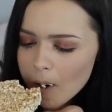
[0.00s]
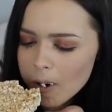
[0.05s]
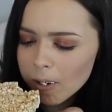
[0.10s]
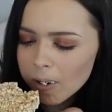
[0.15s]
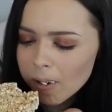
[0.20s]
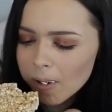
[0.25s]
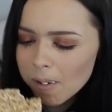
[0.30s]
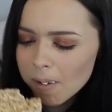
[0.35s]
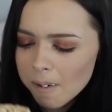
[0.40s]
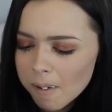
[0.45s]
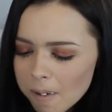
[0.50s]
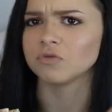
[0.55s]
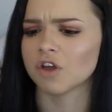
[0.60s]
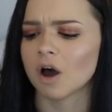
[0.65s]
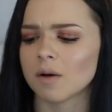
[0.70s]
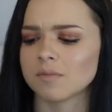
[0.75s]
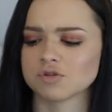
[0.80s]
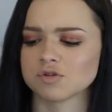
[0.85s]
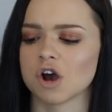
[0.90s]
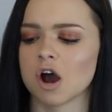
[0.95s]
Oh,
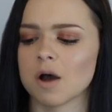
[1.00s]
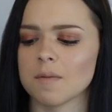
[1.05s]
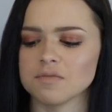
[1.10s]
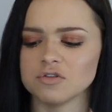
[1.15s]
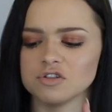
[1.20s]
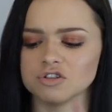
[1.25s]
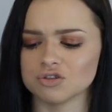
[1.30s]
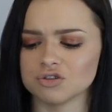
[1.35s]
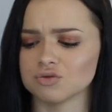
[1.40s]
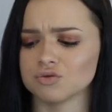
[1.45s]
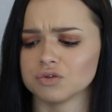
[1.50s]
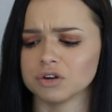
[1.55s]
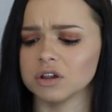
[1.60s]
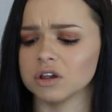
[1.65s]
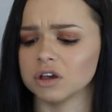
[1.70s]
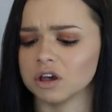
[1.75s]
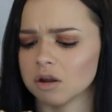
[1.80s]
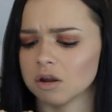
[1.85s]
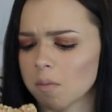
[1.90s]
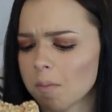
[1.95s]
thumbs up. These are
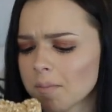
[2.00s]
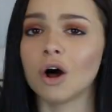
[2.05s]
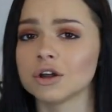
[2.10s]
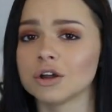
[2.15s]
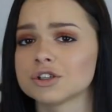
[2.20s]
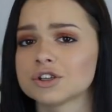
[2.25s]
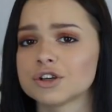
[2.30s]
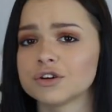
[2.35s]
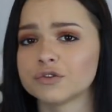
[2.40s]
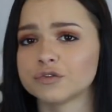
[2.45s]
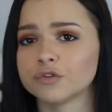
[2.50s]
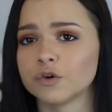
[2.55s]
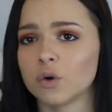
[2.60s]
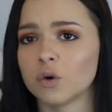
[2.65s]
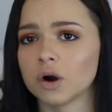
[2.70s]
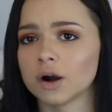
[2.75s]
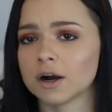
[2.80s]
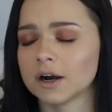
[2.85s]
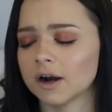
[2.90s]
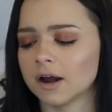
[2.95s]
really good. Also
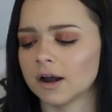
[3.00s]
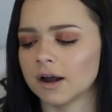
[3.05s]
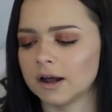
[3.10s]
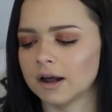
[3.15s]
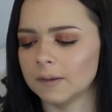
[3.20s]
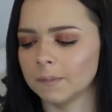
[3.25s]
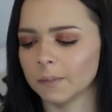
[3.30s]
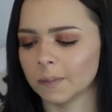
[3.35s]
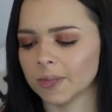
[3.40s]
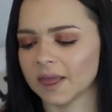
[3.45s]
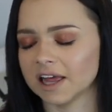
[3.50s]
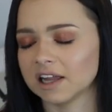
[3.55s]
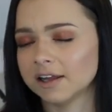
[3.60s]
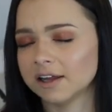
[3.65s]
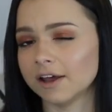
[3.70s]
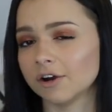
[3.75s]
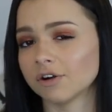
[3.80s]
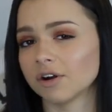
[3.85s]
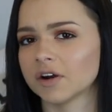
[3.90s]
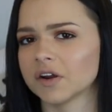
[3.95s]
for um, like
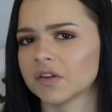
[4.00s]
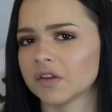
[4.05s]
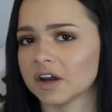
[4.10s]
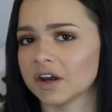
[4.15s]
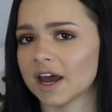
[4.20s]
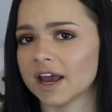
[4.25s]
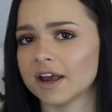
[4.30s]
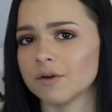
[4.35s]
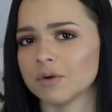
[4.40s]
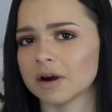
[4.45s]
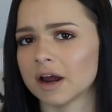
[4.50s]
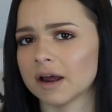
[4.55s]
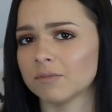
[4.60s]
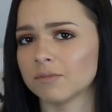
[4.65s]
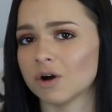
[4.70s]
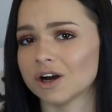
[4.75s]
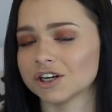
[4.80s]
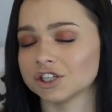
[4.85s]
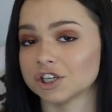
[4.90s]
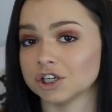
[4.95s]
later on in the night when
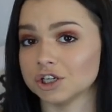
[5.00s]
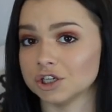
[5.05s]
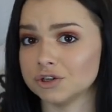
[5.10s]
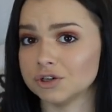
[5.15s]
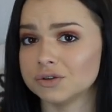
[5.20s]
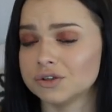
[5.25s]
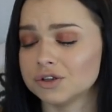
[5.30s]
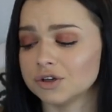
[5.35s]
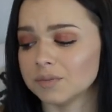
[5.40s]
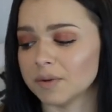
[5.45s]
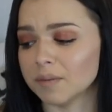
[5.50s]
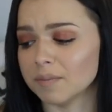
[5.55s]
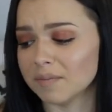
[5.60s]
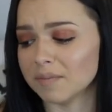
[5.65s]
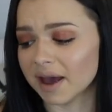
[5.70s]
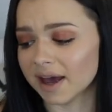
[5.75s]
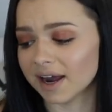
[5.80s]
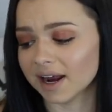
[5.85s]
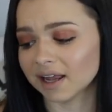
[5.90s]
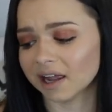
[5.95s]
I'm watching YouTube in
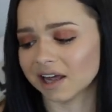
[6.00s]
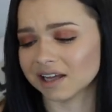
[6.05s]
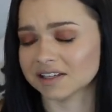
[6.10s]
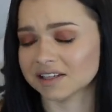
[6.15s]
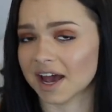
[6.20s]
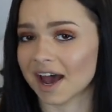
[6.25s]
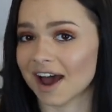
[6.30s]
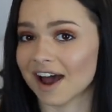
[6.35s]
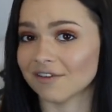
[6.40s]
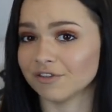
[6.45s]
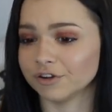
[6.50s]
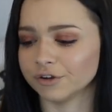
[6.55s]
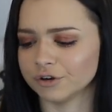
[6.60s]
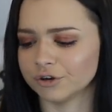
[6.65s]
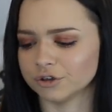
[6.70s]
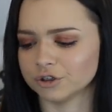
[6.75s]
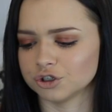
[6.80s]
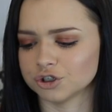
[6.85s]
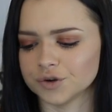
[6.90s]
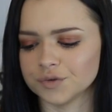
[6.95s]
bed, I like to have a
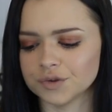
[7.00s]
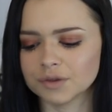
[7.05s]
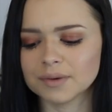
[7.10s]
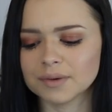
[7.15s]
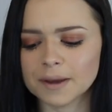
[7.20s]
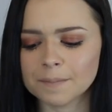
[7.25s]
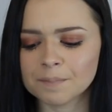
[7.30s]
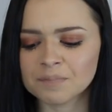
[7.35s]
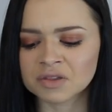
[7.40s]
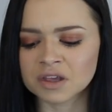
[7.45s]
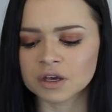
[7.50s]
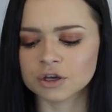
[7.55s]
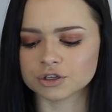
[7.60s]
little treat with me.